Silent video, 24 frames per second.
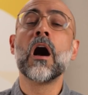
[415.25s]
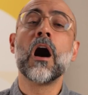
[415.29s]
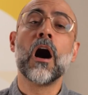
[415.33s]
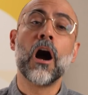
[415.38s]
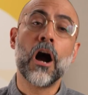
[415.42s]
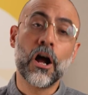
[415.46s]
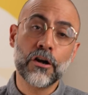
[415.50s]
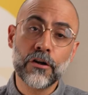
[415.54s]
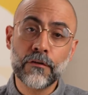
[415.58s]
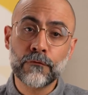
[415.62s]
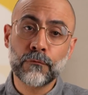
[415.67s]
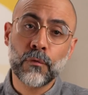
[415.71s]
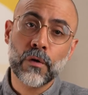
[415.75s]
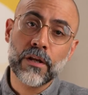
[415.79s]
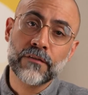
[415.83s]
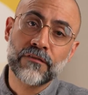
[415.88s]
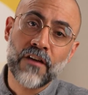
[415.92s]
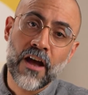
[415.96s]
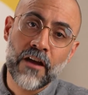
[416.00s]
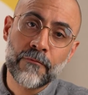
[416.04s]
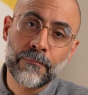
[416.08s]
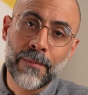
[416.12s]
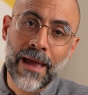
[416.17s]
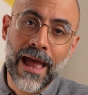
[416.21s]

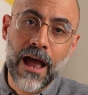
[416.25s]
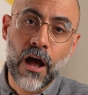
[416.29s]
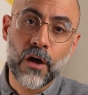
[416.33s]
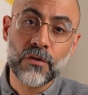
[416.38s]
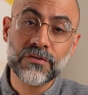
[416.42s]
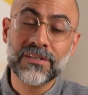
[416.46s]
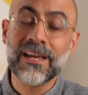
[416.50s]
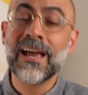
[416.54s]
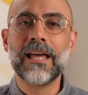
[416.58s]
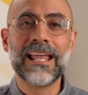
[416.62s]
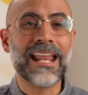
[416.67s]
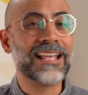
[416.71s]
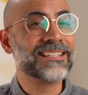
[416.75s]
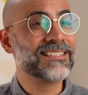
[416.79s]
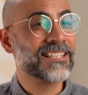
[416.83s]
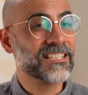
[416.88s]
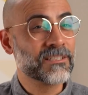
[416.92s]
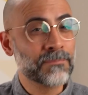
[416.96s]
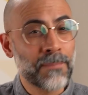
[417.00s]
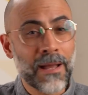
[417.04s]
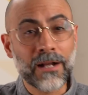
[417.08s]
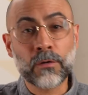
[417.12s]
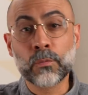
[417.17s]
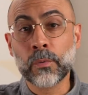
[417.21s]
145 pounds, and I
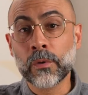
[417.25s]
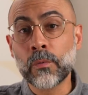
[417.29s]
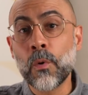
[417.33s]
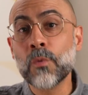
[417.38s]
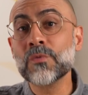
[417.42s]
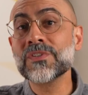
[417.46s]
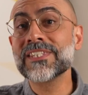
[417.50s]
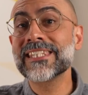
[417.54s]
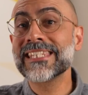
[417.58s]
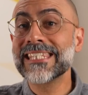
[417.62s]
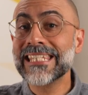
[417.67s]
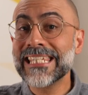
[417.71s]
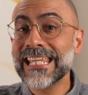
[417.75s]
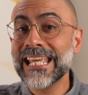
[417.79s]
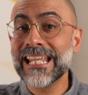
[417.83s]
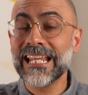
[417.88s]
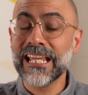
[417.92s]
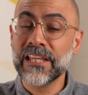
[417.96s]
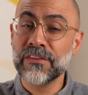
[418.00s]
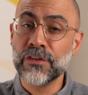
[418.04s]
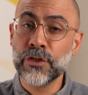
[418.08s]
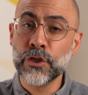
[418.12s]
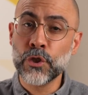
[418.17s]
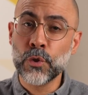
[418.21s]
suspect we won't see it
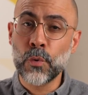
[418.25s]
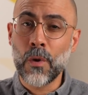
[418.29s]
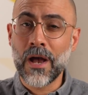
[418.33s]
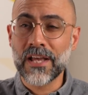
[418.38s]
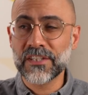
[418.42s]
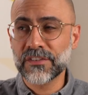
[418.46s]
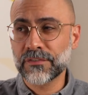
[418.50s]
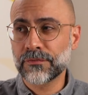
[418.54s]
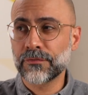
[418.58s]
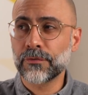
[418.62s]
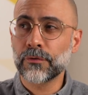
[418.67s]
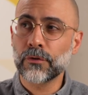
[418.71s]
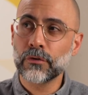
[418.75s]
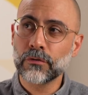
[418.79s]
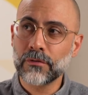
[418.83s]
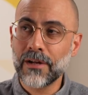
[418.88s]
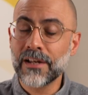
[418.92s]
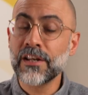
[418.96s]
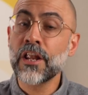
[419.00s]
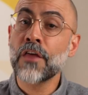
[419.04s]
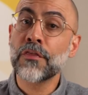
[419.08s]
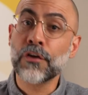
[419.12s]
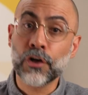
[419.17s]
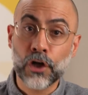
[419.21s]
in the US for
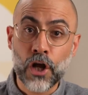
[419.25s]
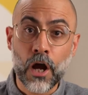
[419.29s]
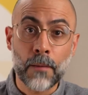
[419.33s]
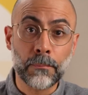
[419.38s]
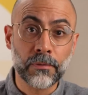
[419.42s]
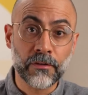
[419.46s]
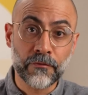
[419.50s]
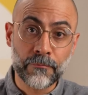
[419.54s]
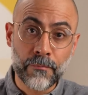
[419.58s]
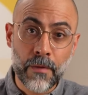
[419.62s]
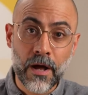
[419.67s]
another couple of